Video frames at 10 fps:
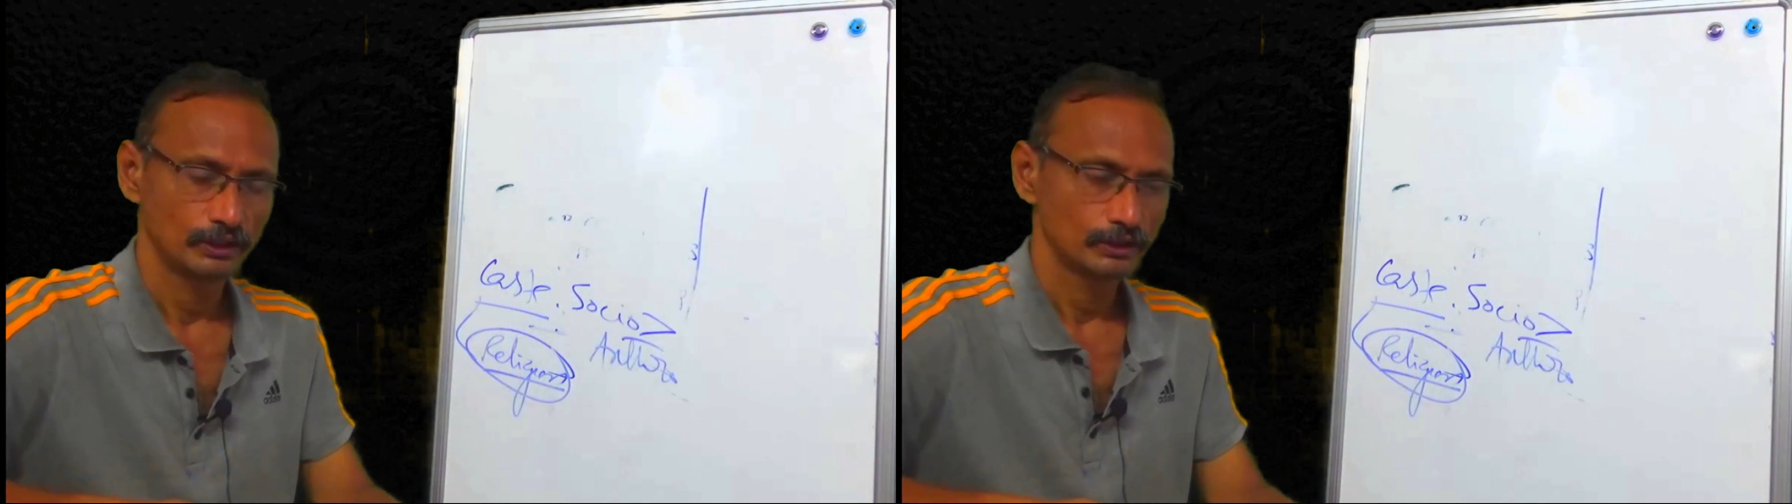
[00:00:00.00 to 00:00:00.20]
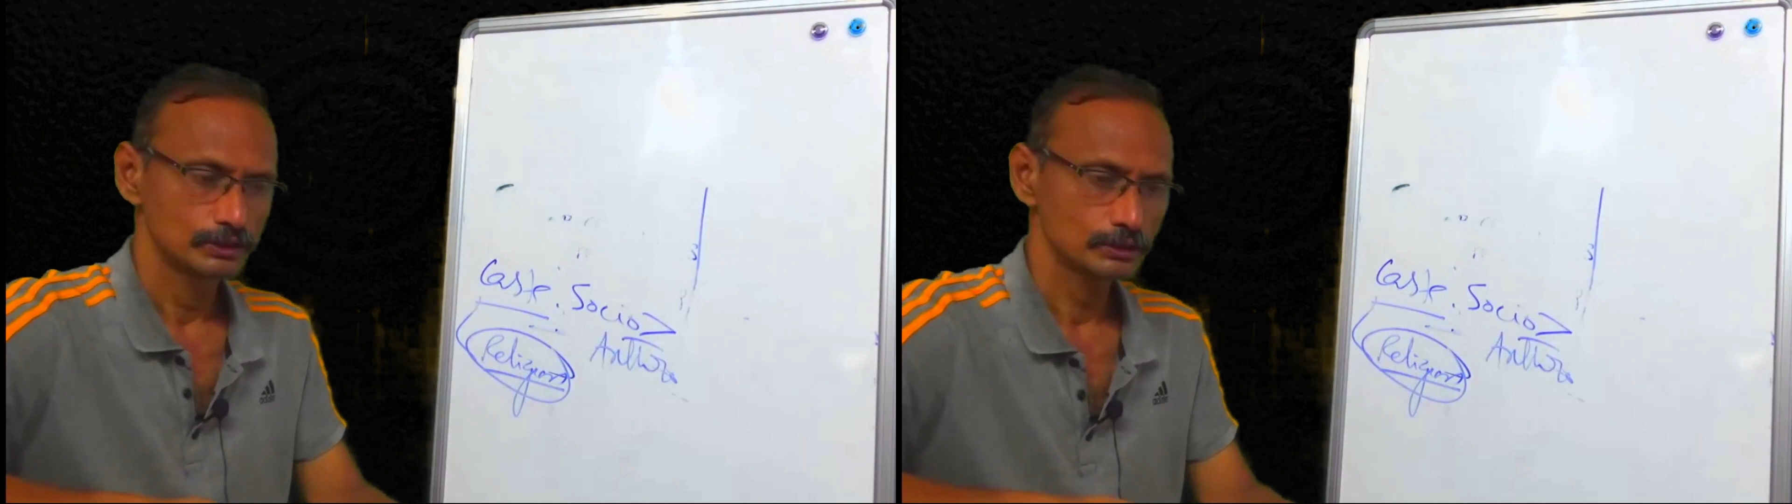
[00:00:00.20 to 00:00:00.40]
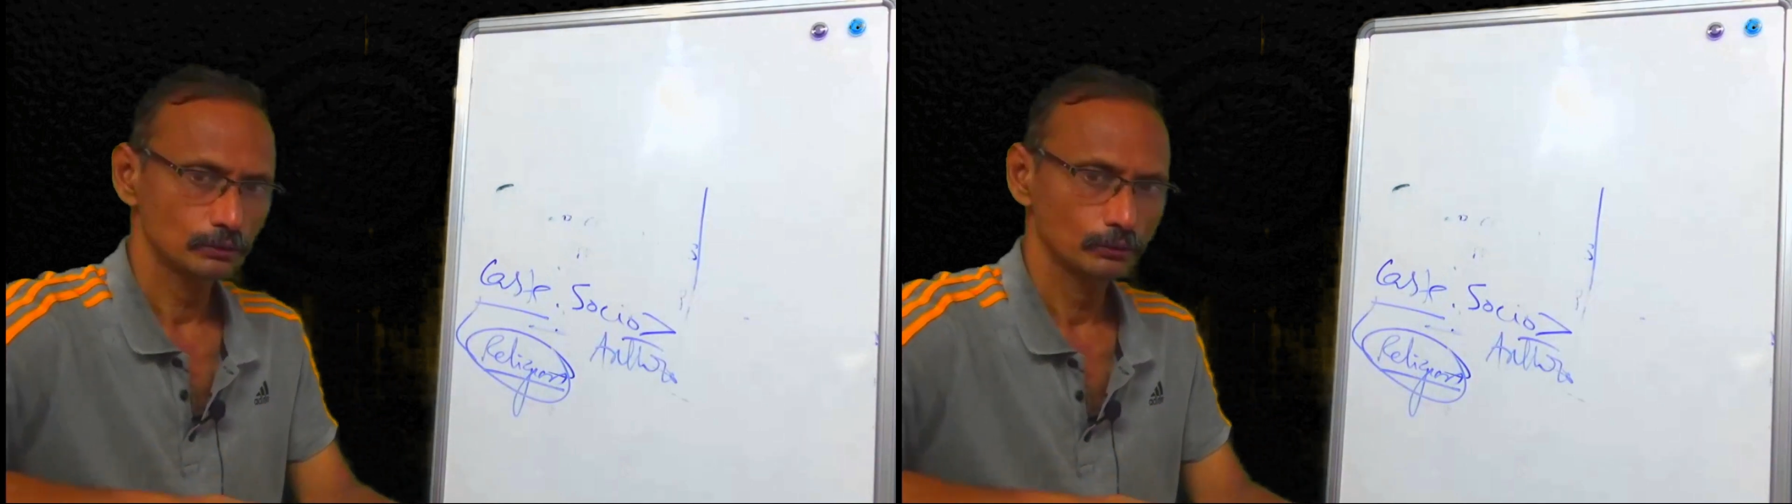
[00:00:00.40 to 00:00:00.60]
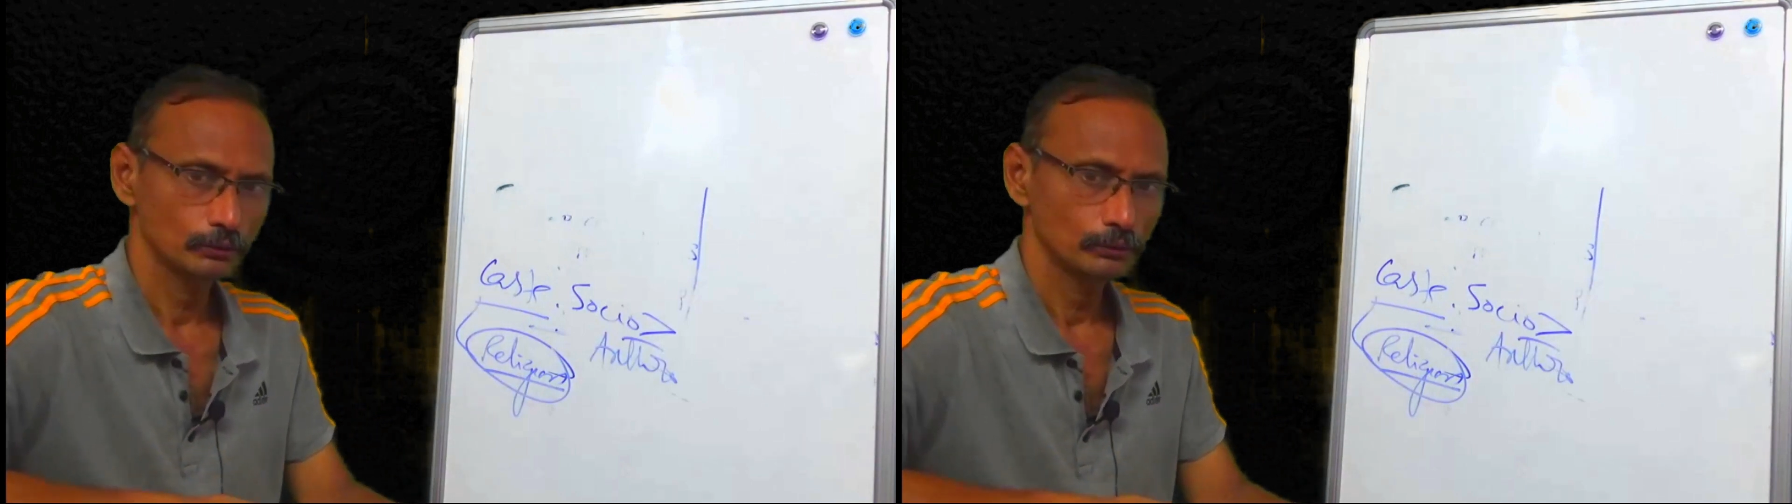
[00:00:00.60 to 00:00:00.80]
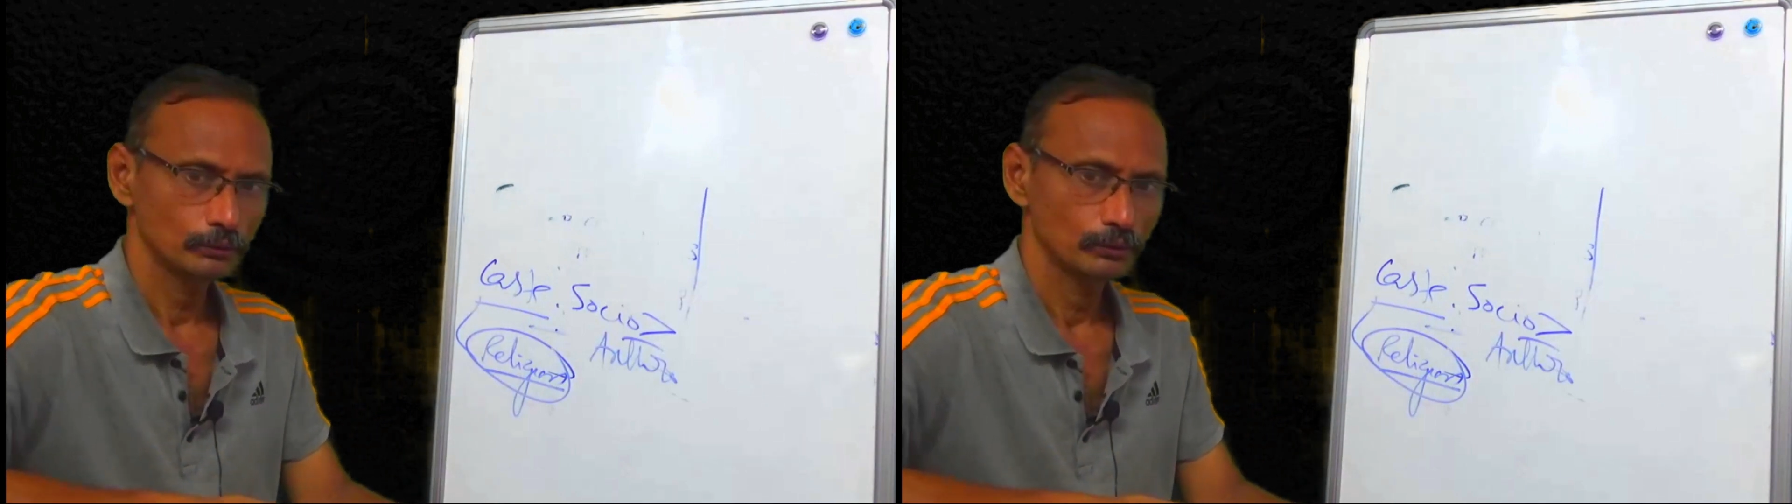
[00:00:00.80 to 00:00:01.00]

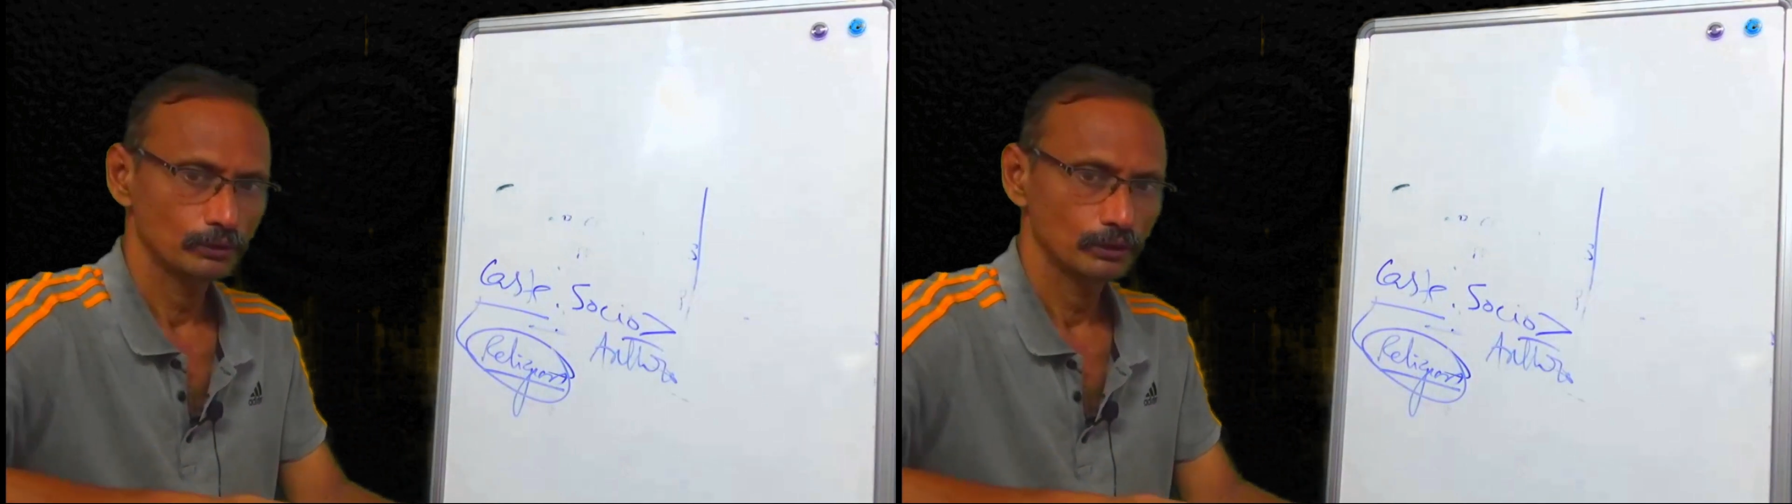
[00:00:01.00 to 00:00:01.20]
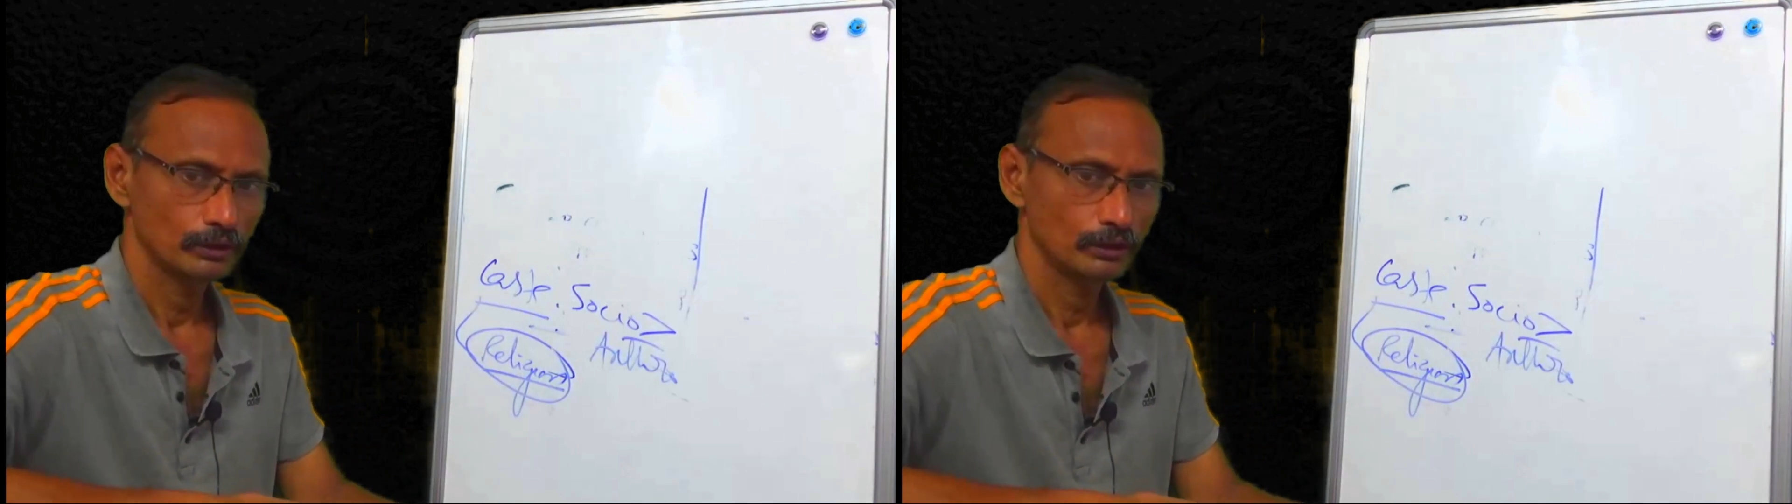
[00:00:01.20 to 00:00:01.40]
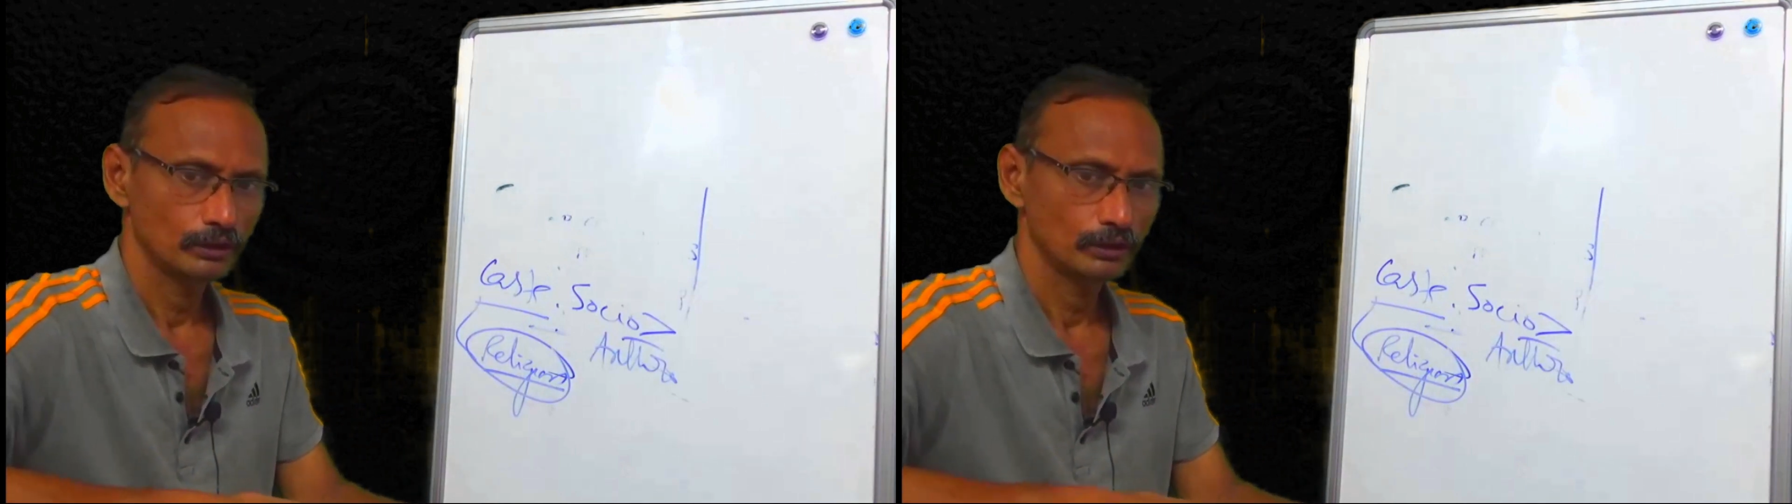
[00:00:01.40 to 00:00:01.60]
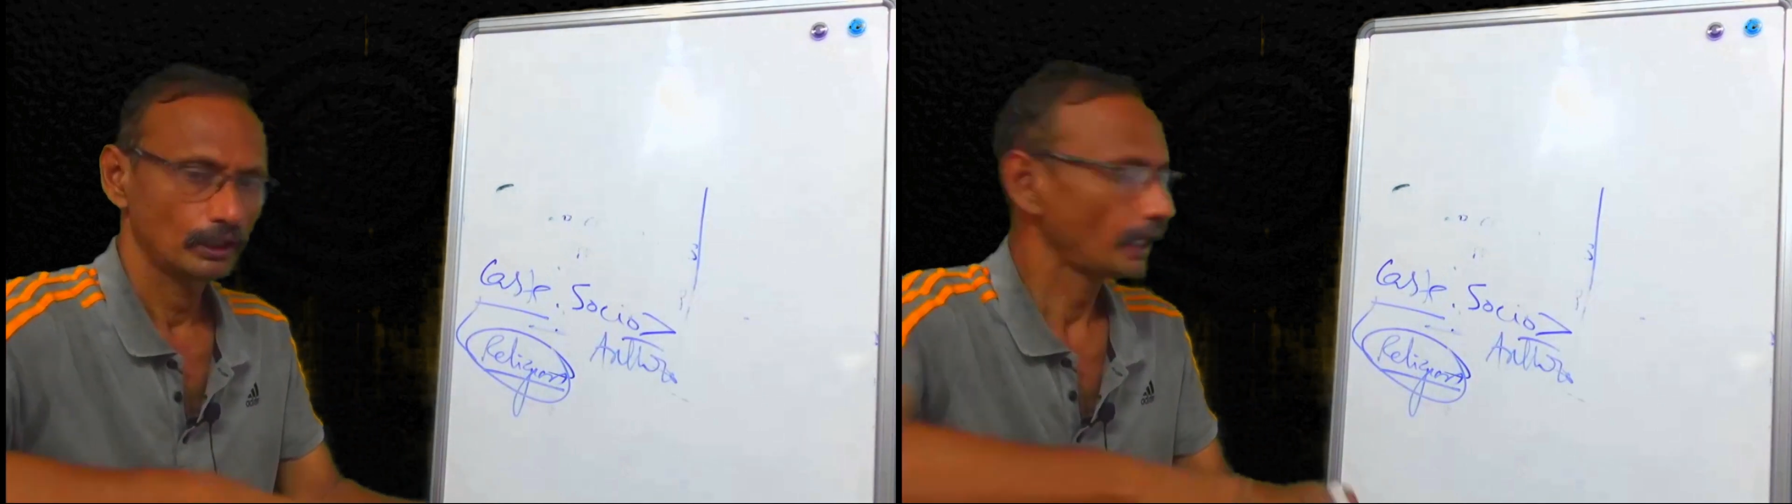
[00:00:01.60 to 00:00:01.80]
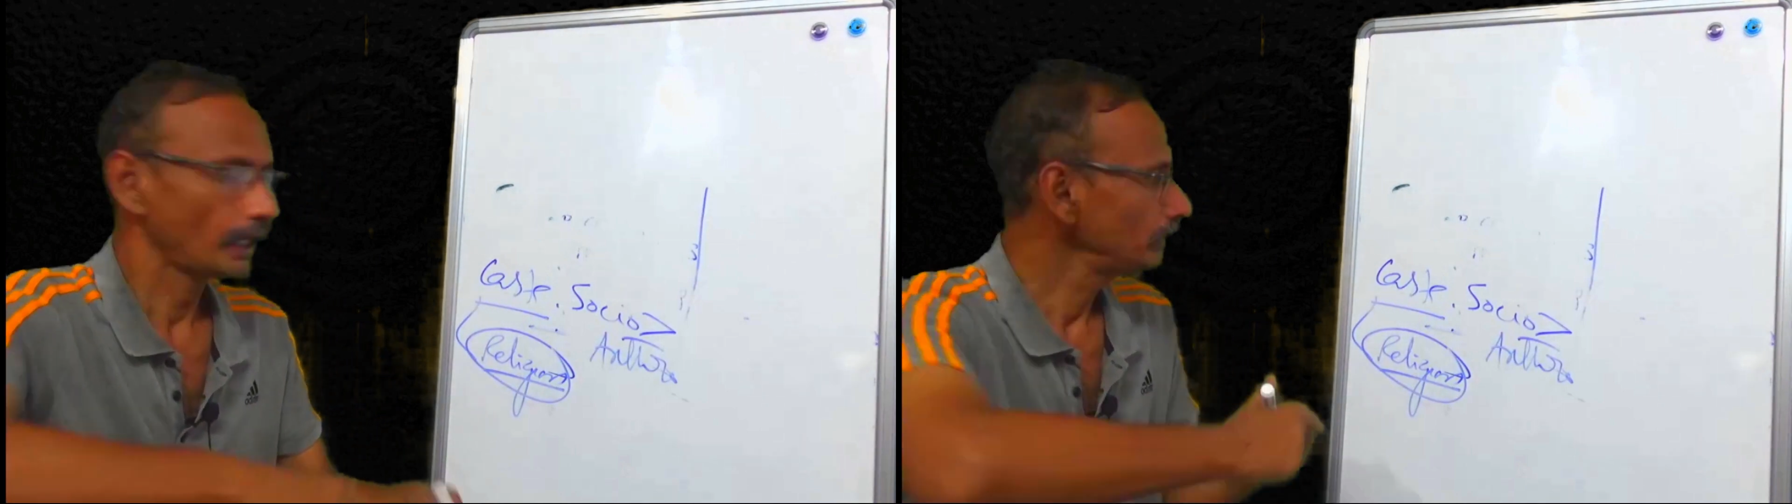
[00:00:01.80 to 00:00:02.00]
So
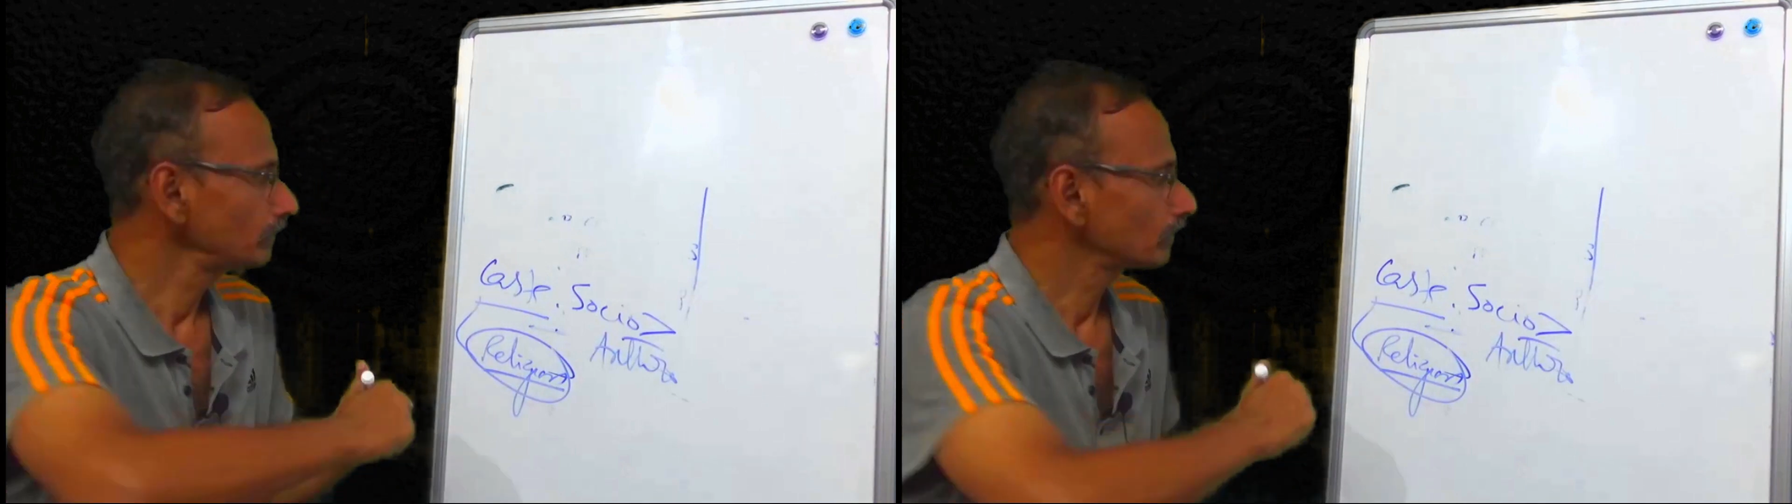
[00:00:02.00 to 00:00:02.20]
I